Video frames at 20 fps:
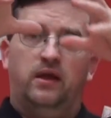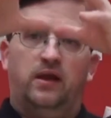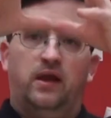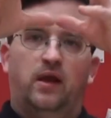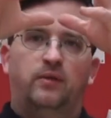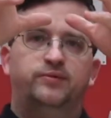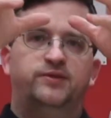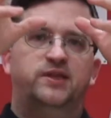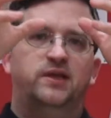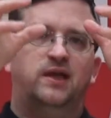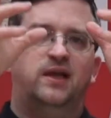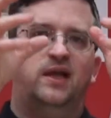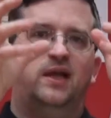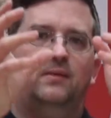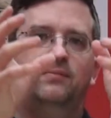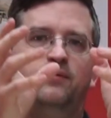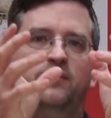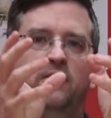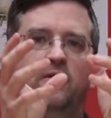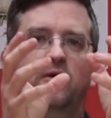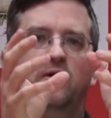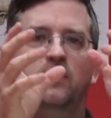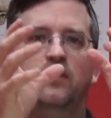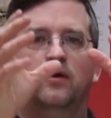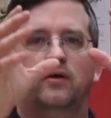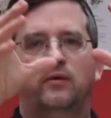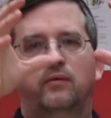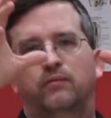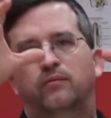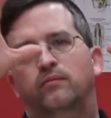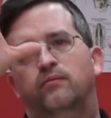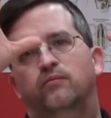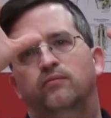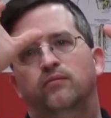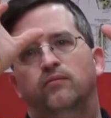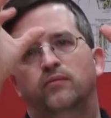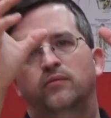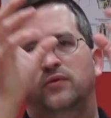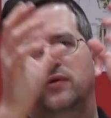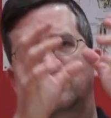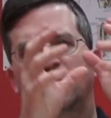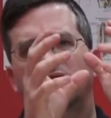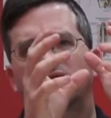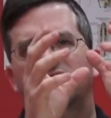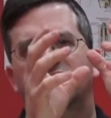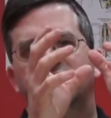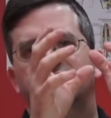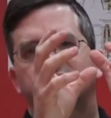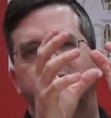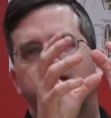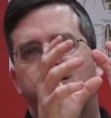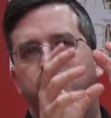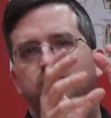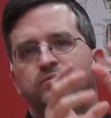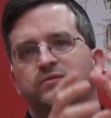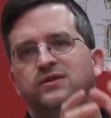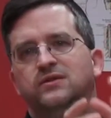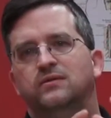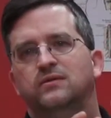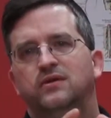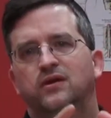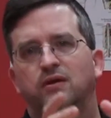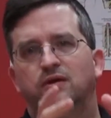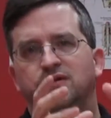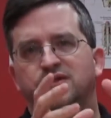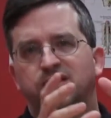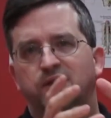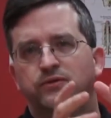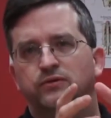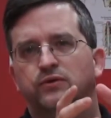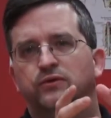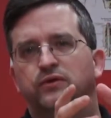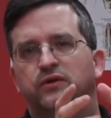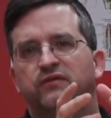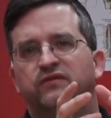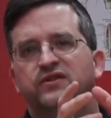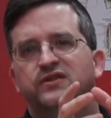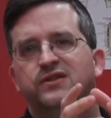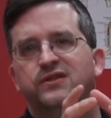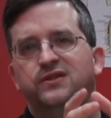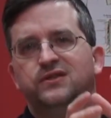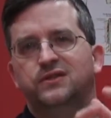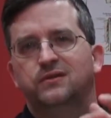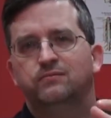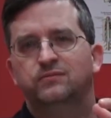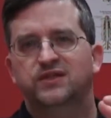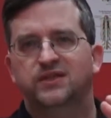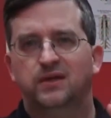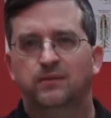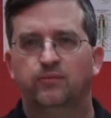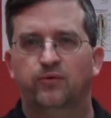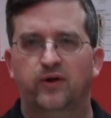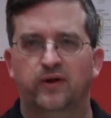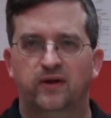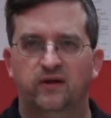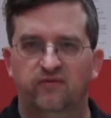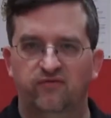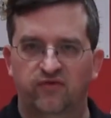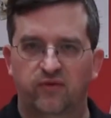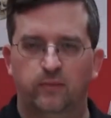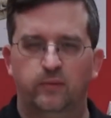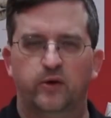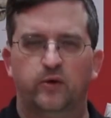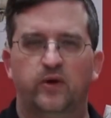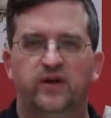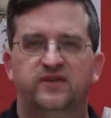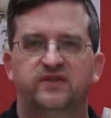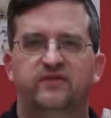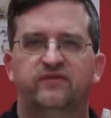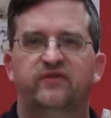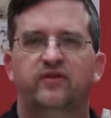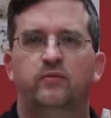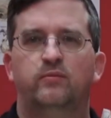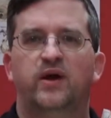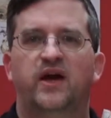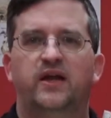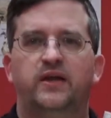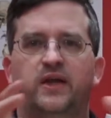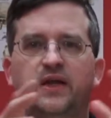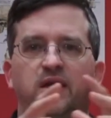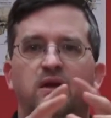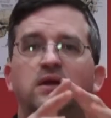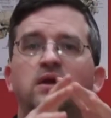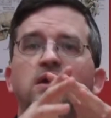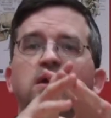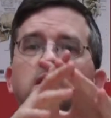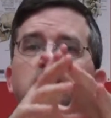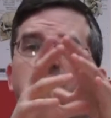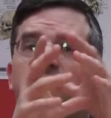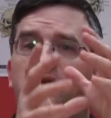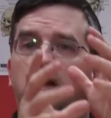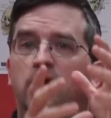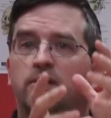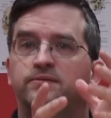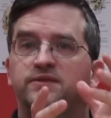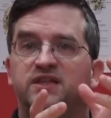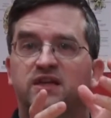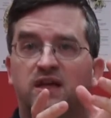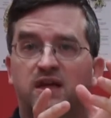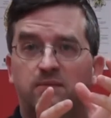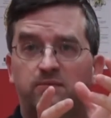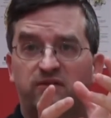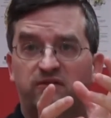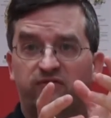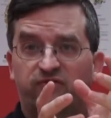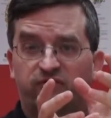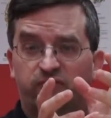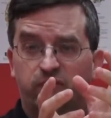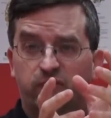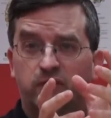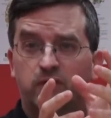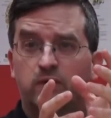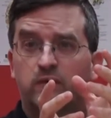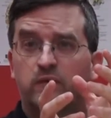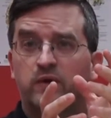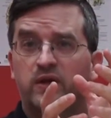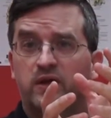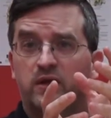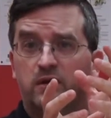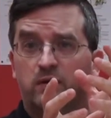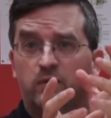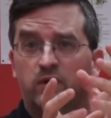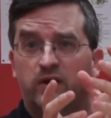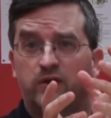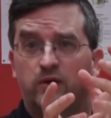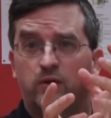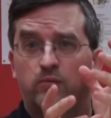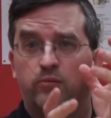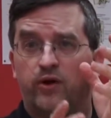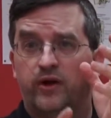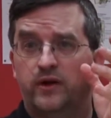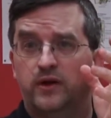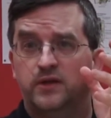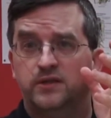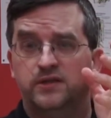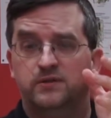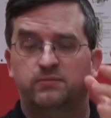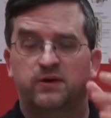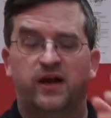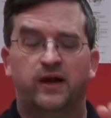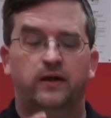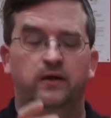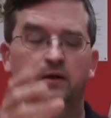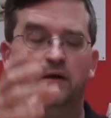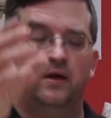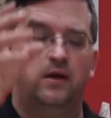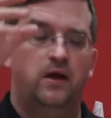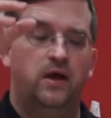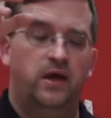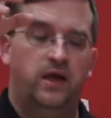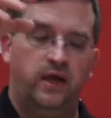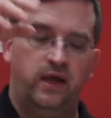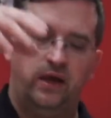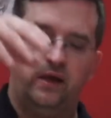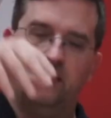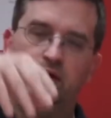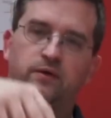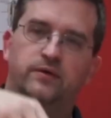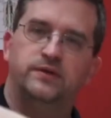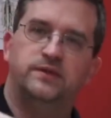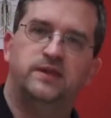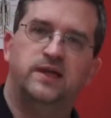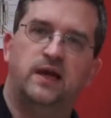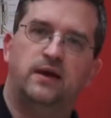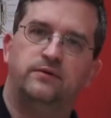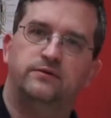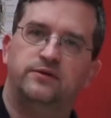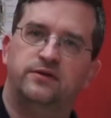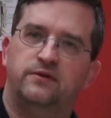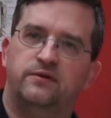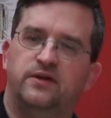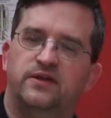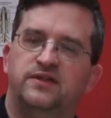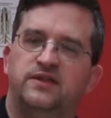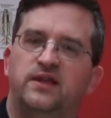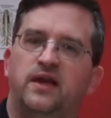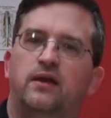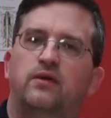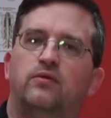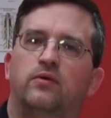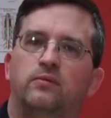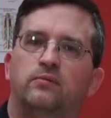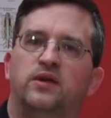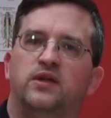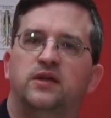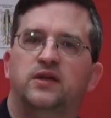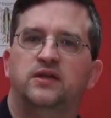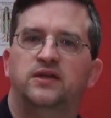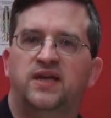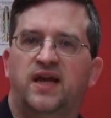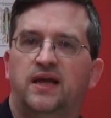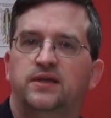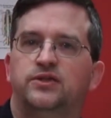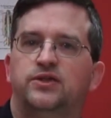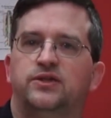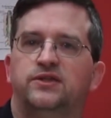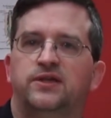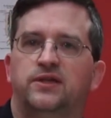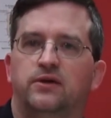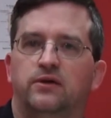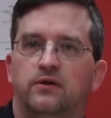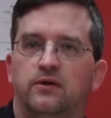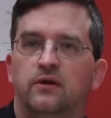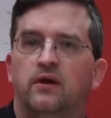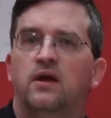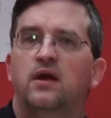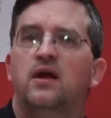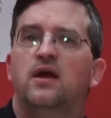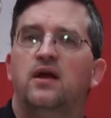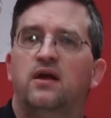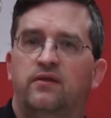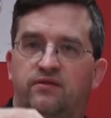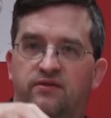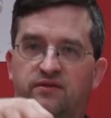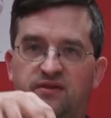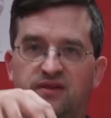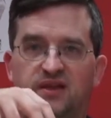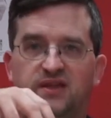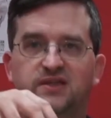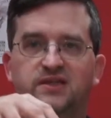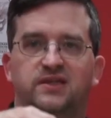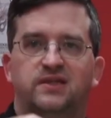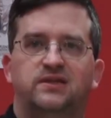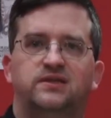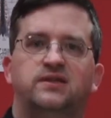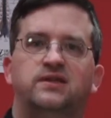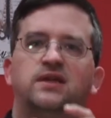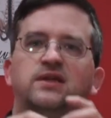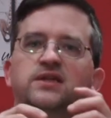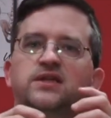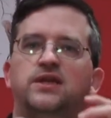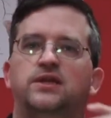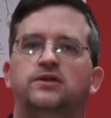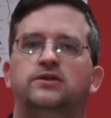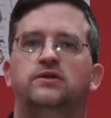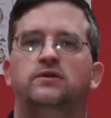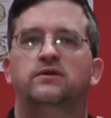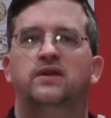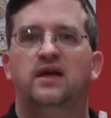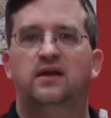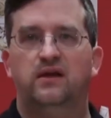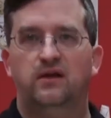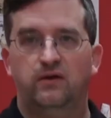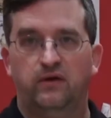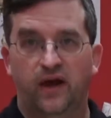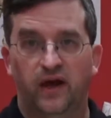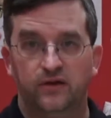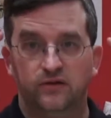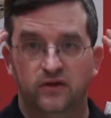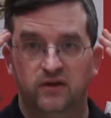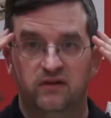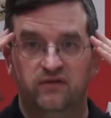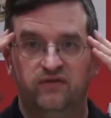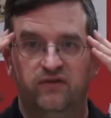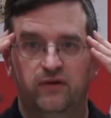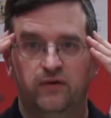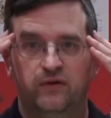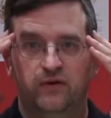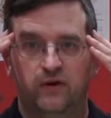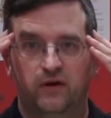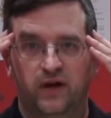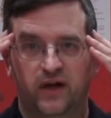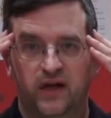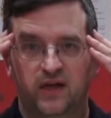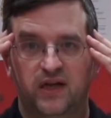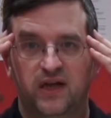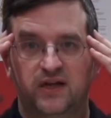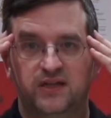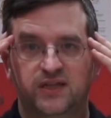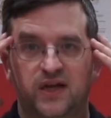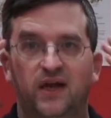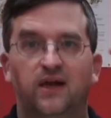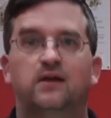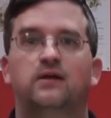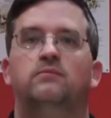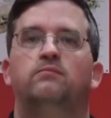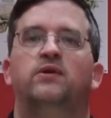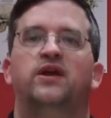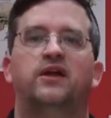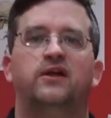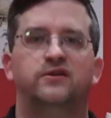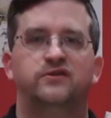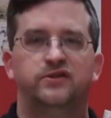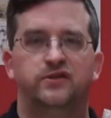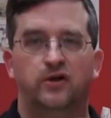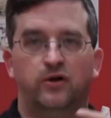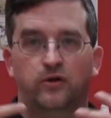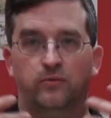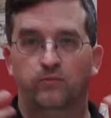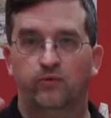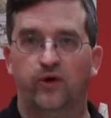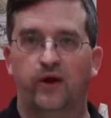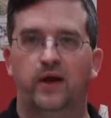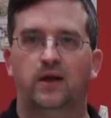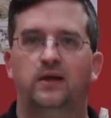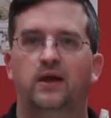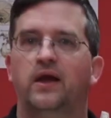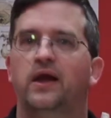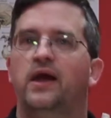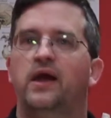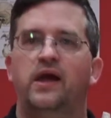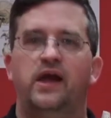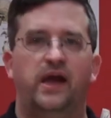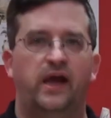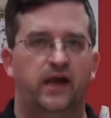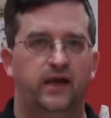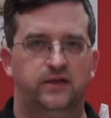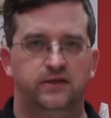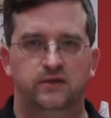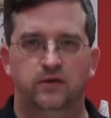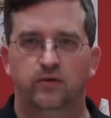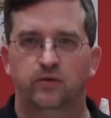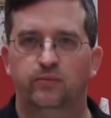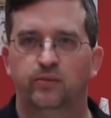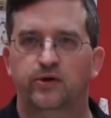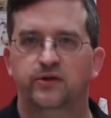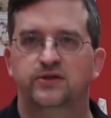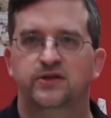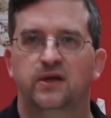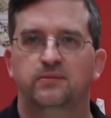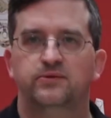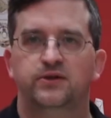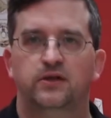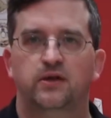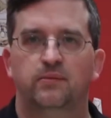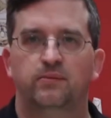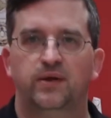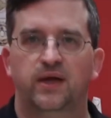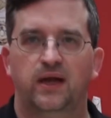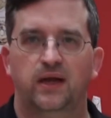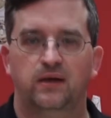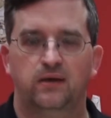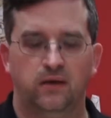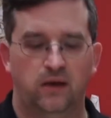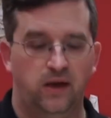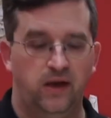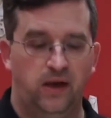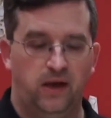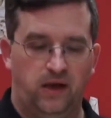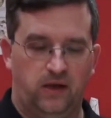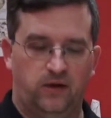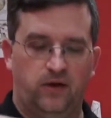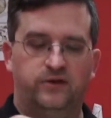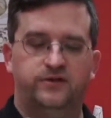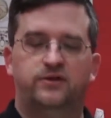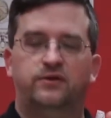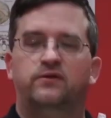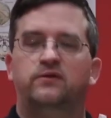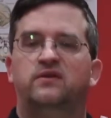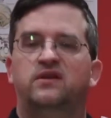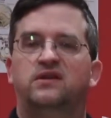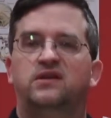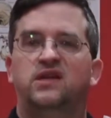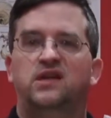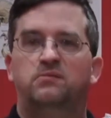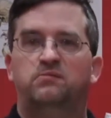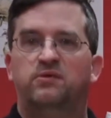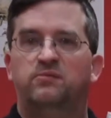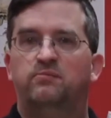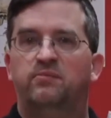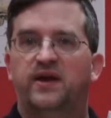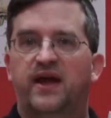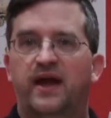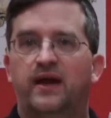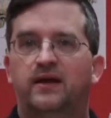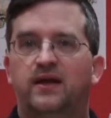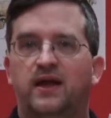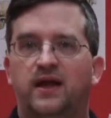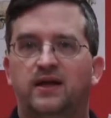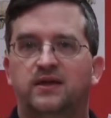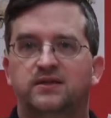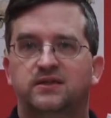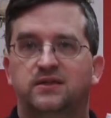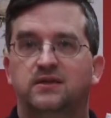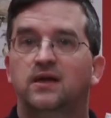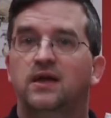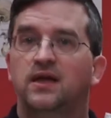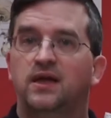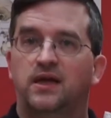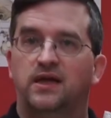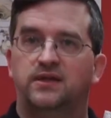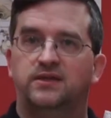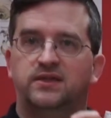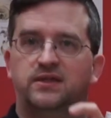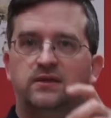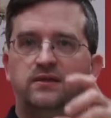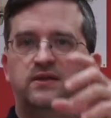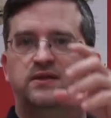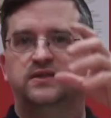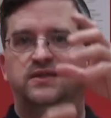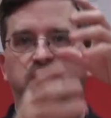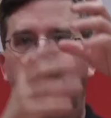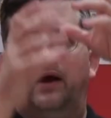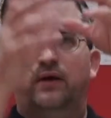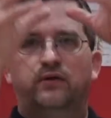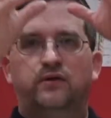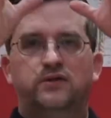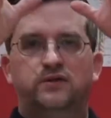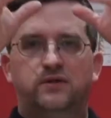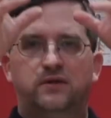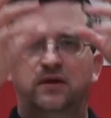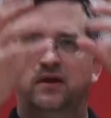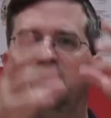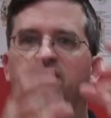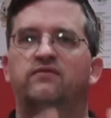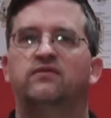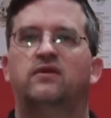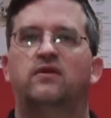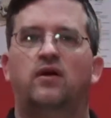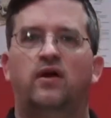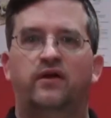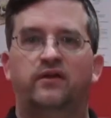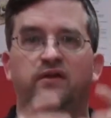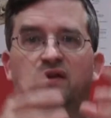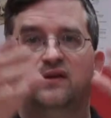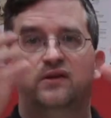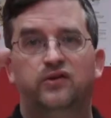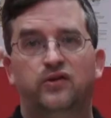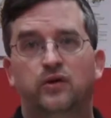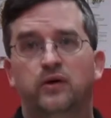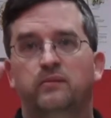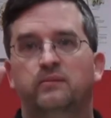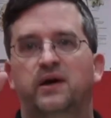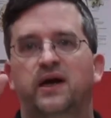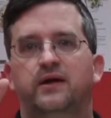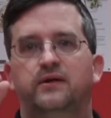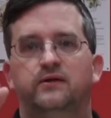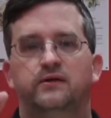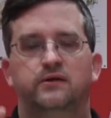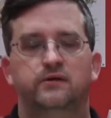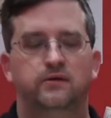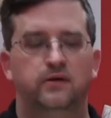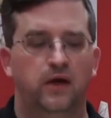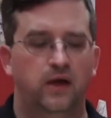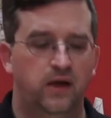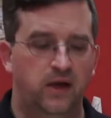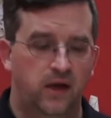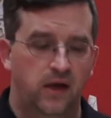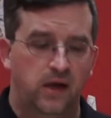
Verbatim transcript: It helps to keep your nervous system, your central nervous system separated from the rest of your body, and it helps to keep the fluid in around your brain and spine. It goes down to the sacrum and attaches here. This is the tissue that you actually feel your headaches at because your brain has no perception of pain, and also the deep backaches it's in this outer sleeve called the duramater.